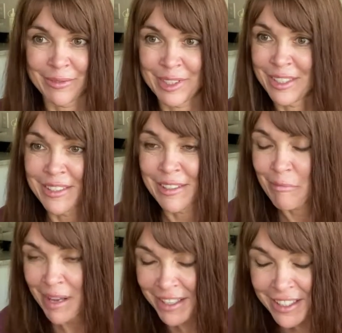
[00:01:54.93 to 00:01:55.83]
since they
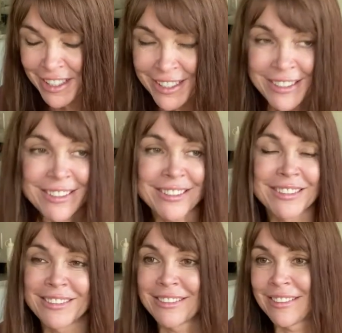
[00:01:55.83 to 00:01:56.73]
married,
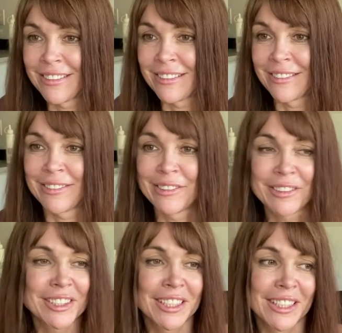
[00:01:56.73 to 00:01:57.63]
and
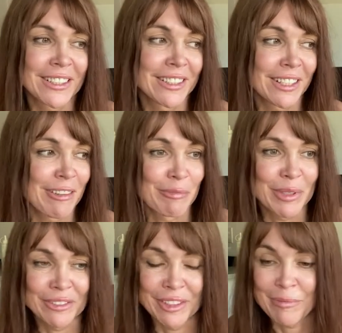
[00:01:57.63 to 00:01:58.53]
looks like they have
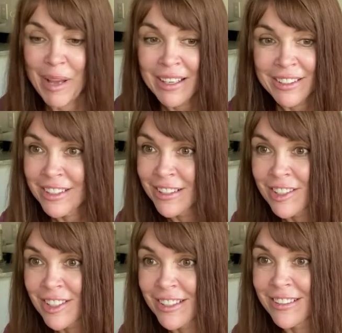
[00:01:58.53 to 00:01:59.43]
perfect
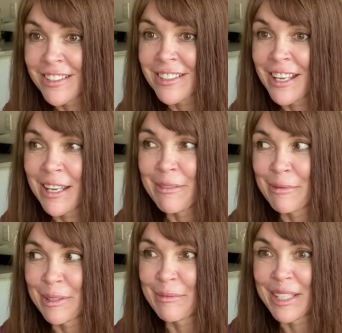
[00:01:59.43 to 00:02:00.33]
marriage, and the same
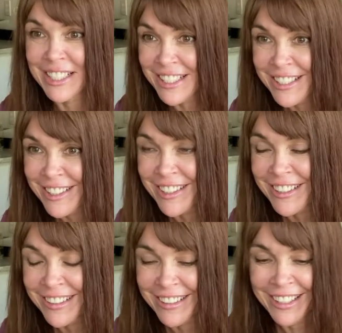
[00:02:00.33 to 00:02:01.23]
with my
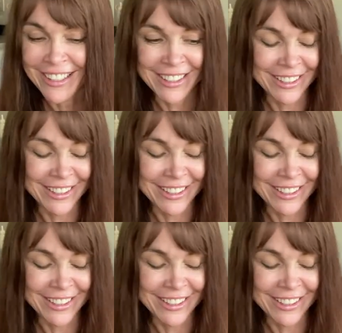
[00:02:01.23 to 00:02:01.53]
sister.